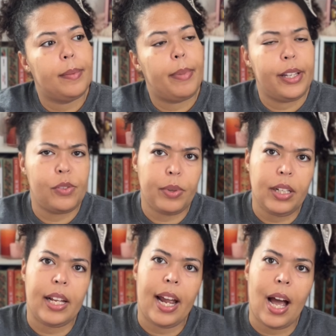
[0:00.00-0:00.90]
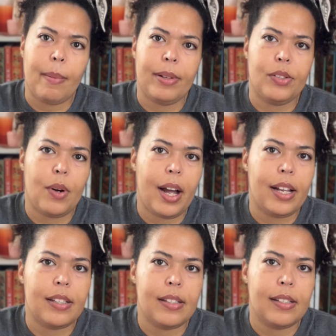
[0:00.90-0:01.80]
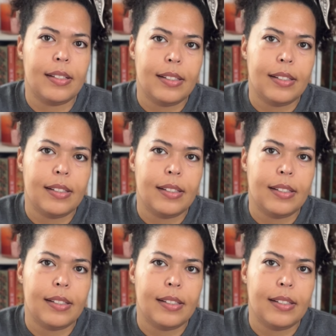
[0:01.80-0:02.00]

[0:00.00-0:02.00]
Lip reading: But it's weird that it happened twice.